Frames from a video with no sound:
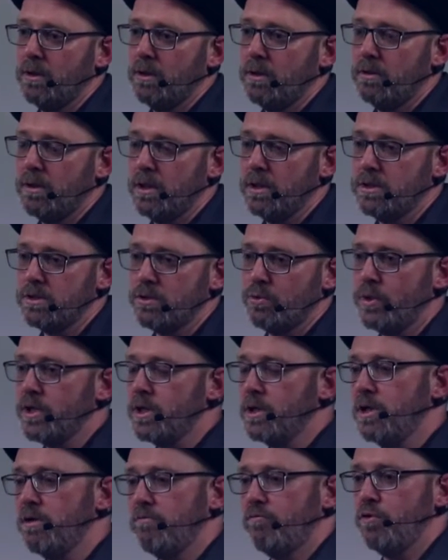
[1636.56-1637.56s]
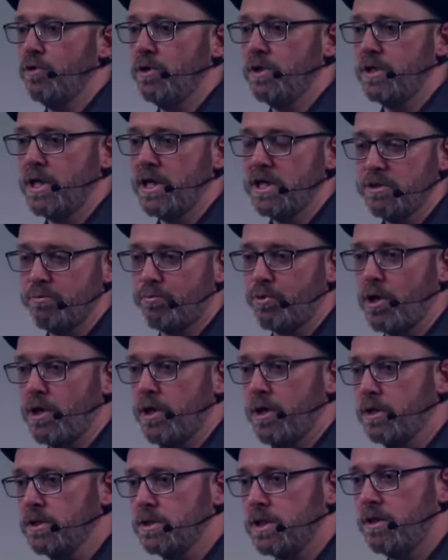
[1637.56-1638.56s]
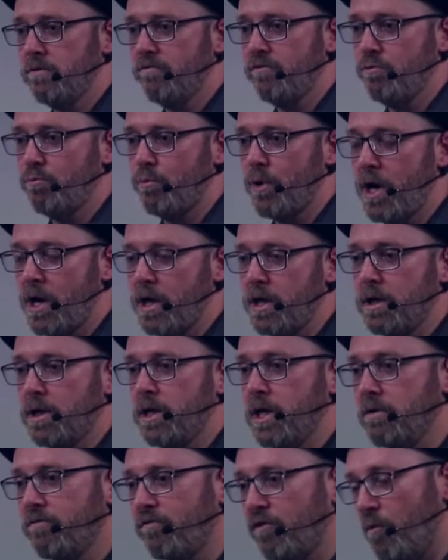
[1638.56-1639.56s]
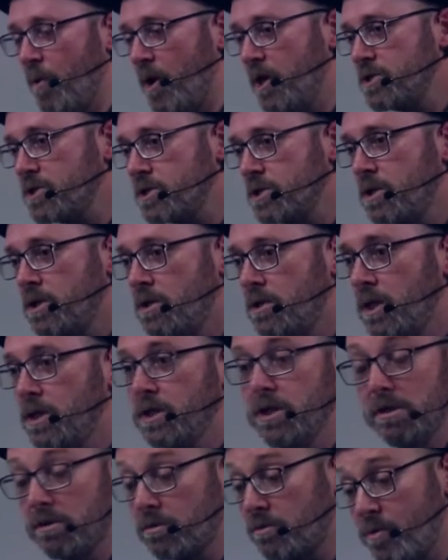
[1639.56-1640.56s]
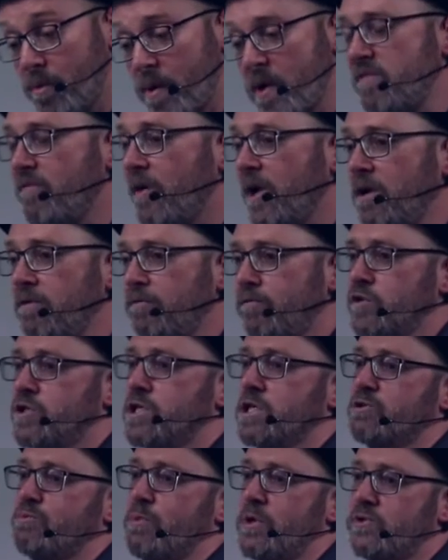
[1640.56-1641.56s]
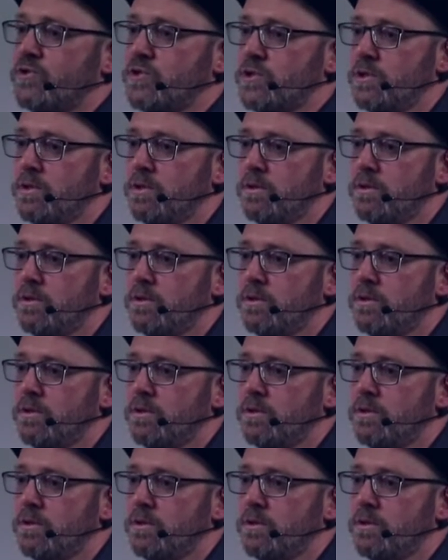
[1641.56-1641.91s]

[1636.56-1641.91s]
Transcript: Right? We can give you a data product, and if you buy a gig from us, right, it'll remain valid for 6 months,